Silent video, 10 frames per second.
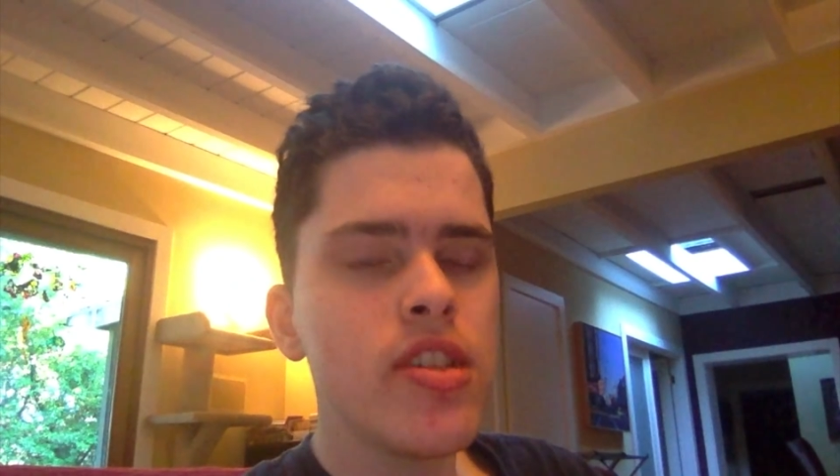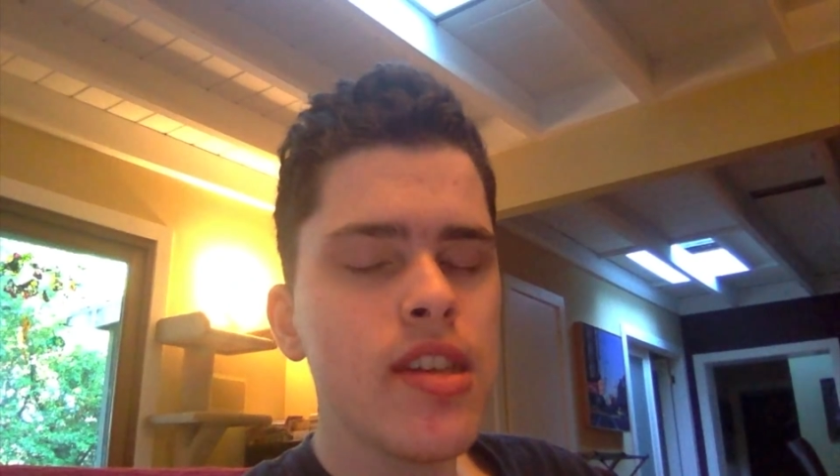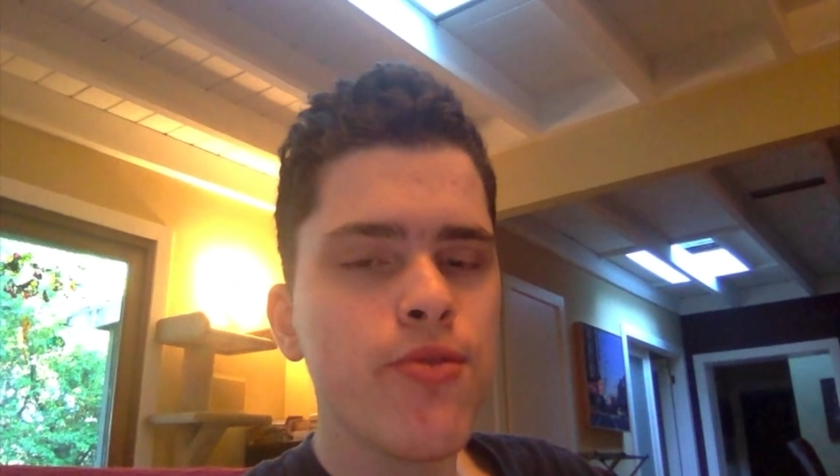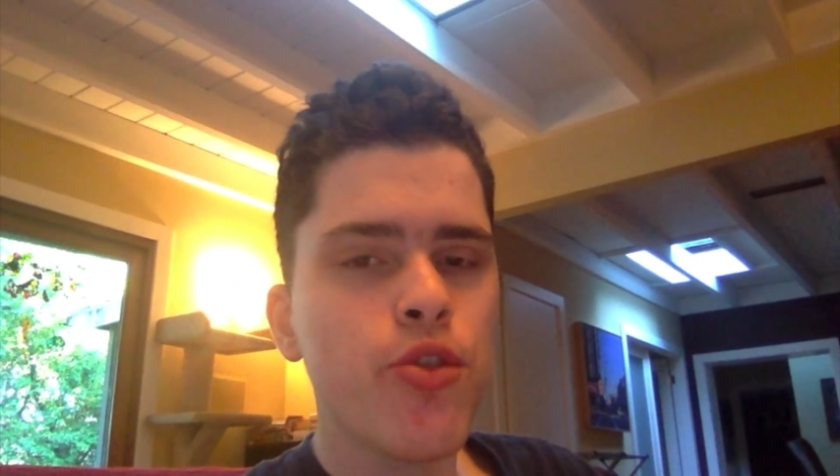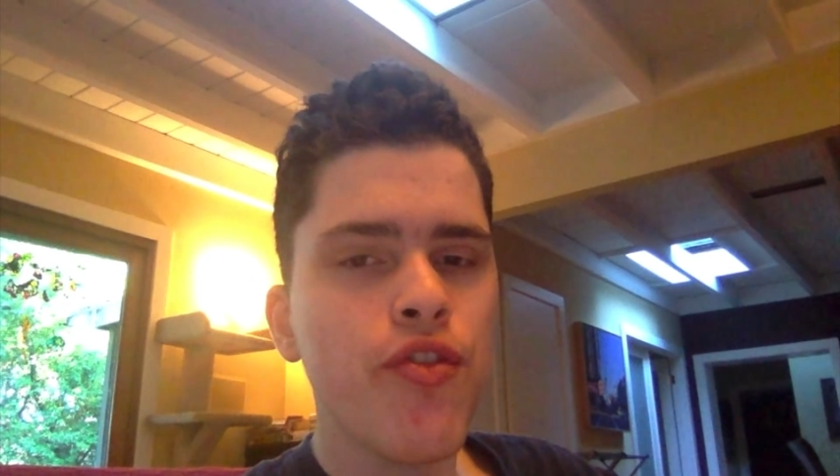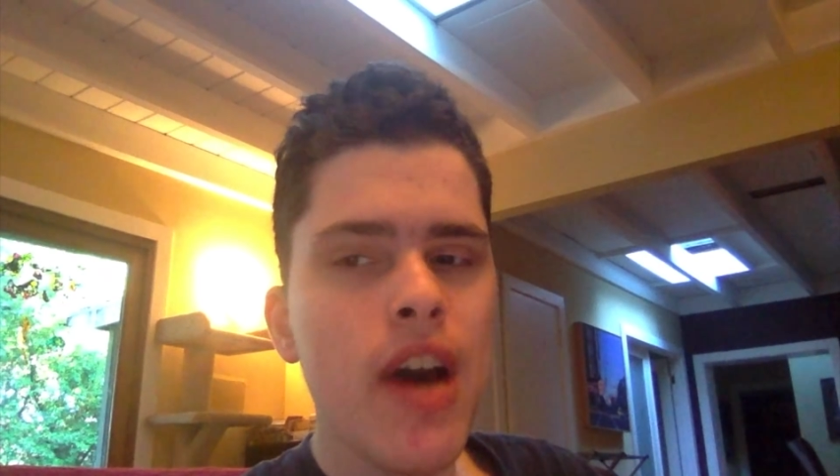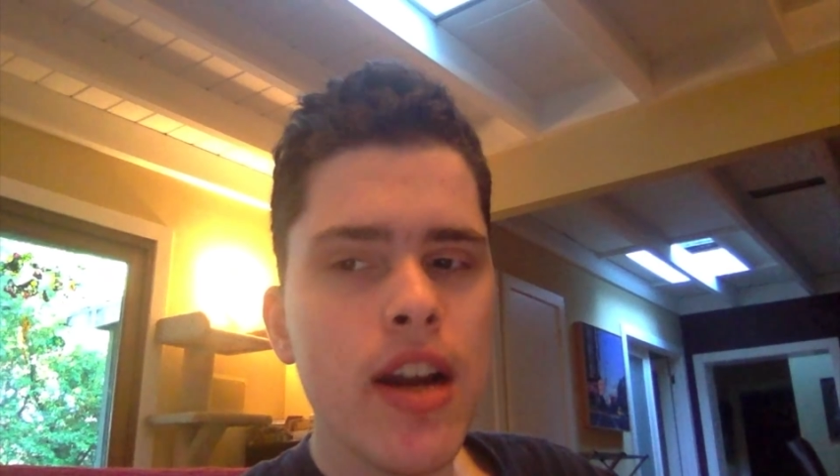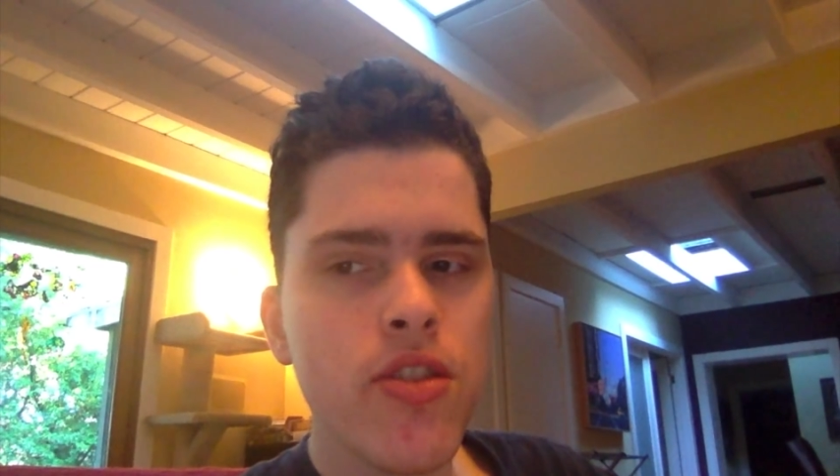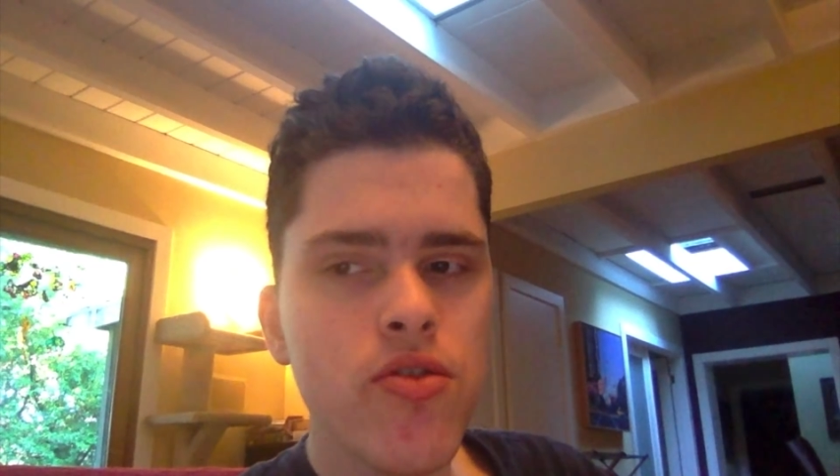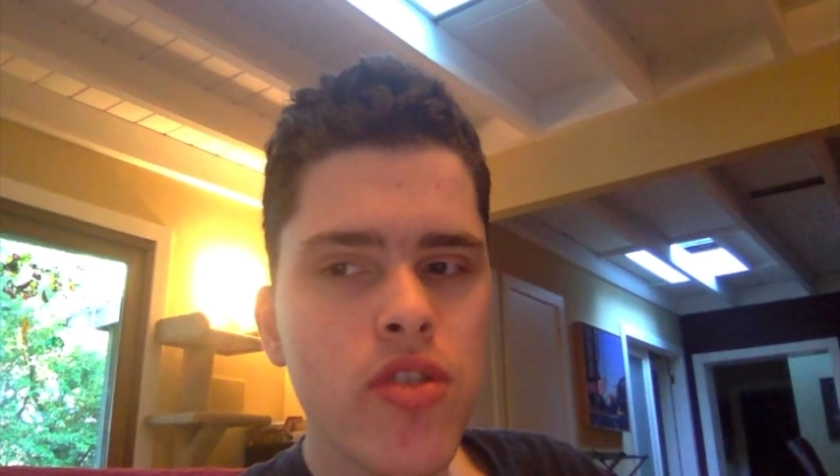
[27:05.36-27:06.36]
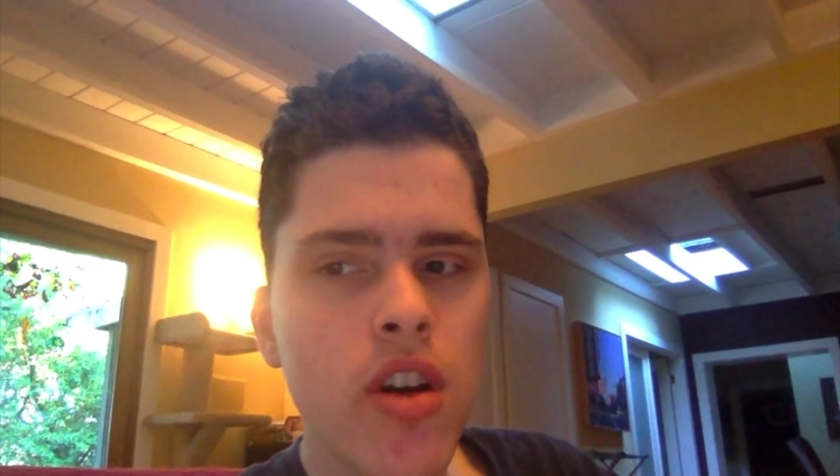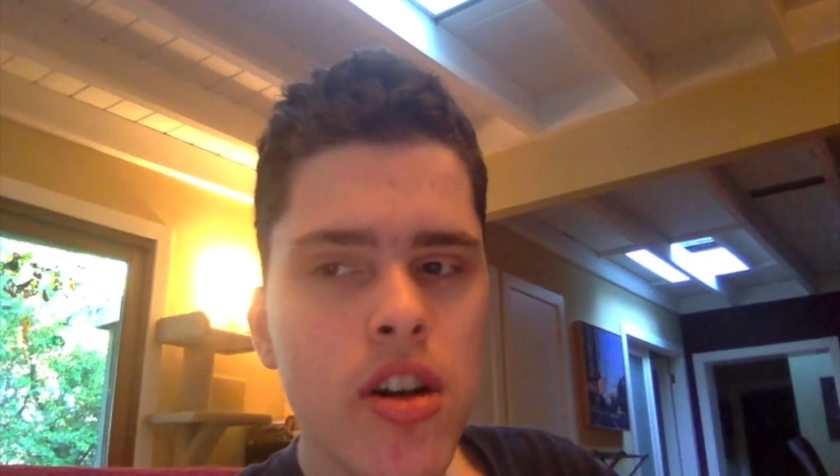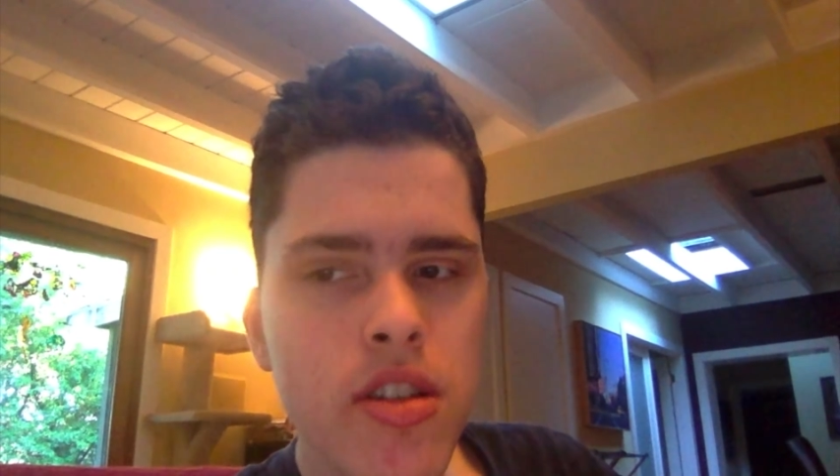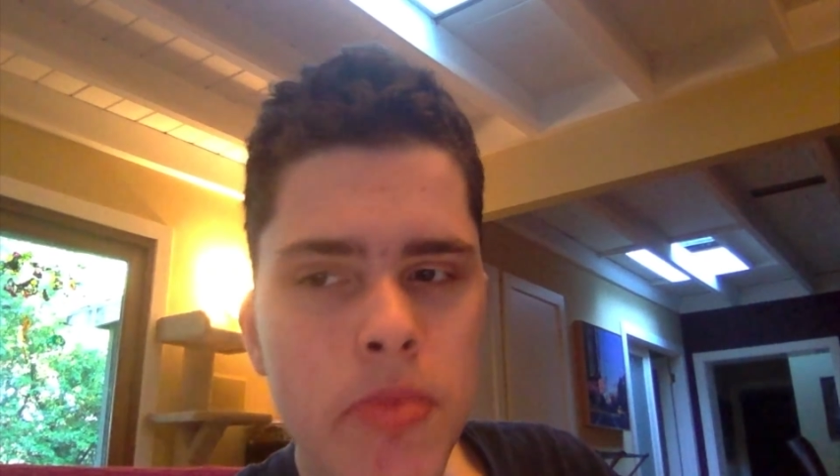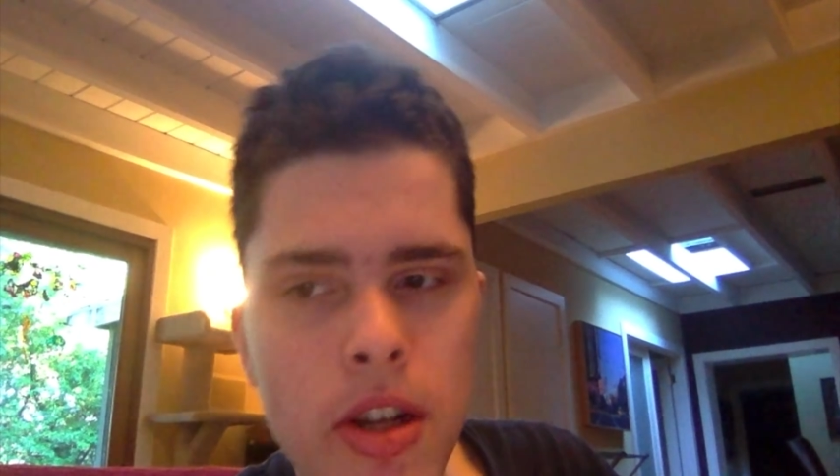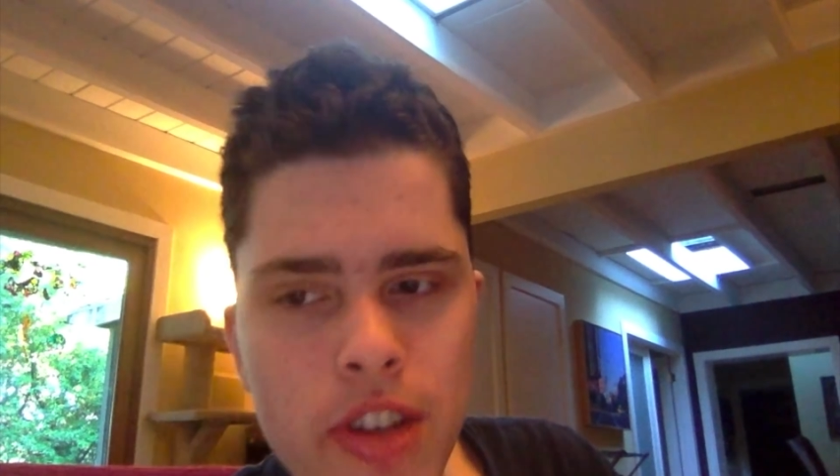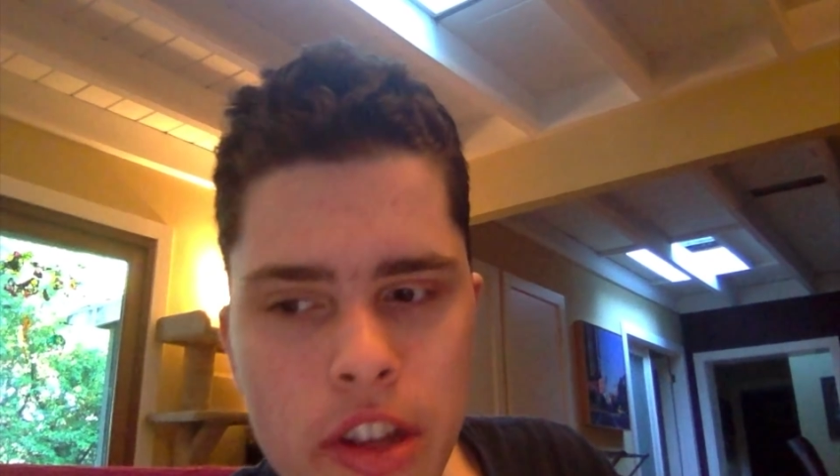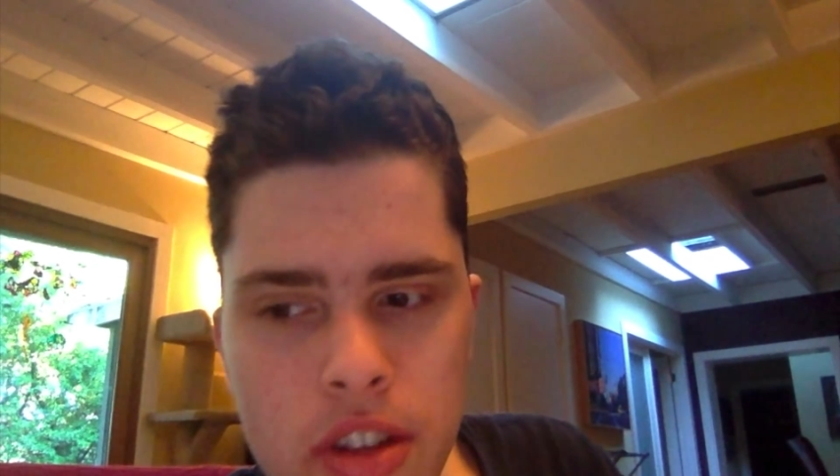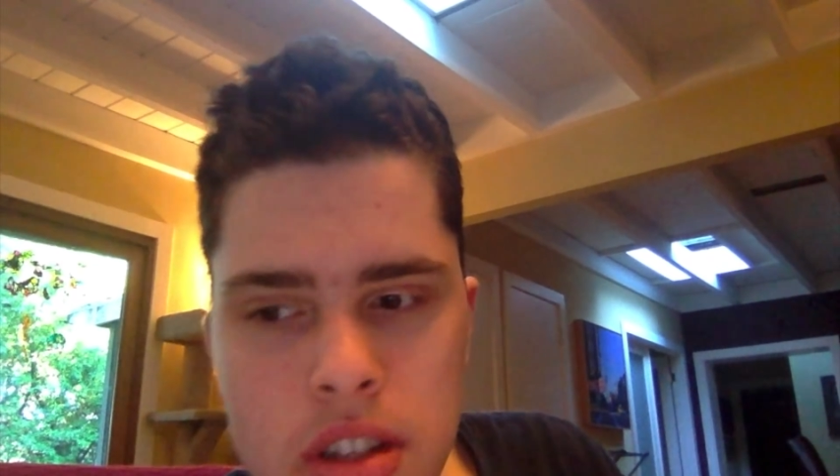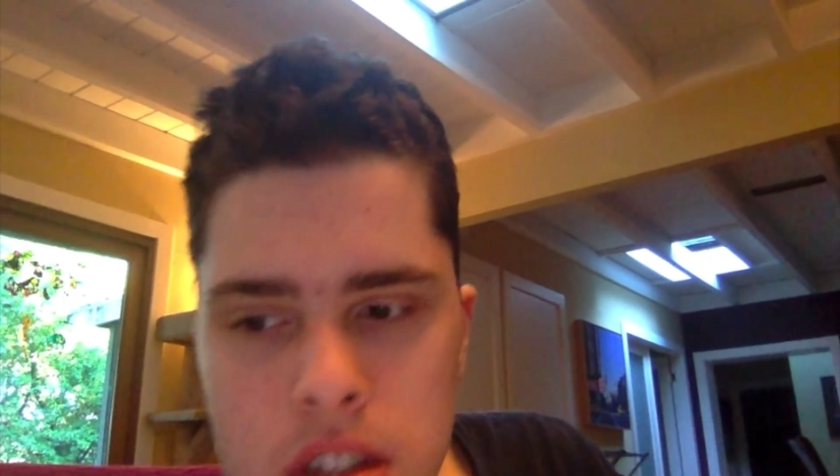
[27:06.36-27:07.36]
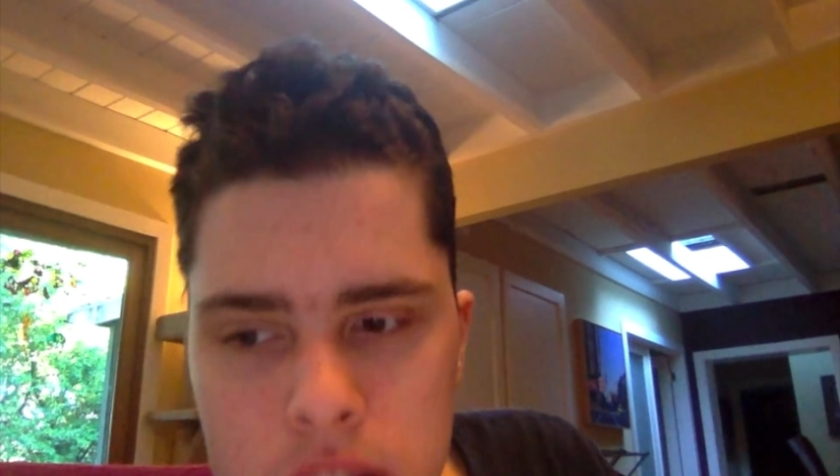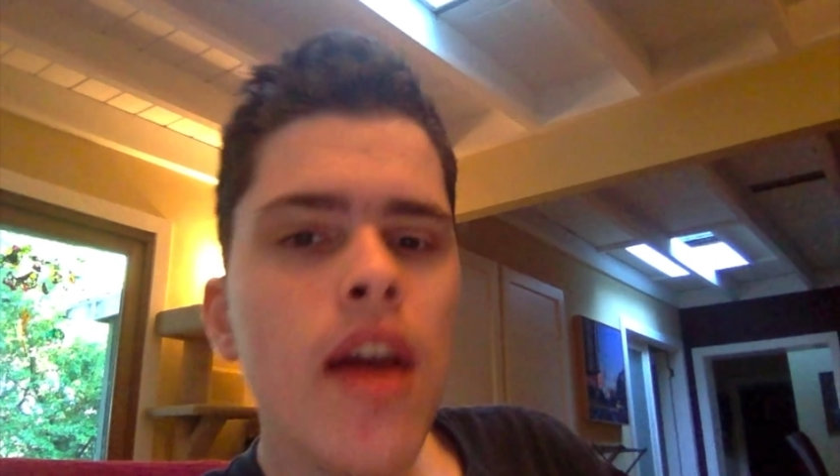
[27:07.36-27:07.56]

several factors in causing mental illness.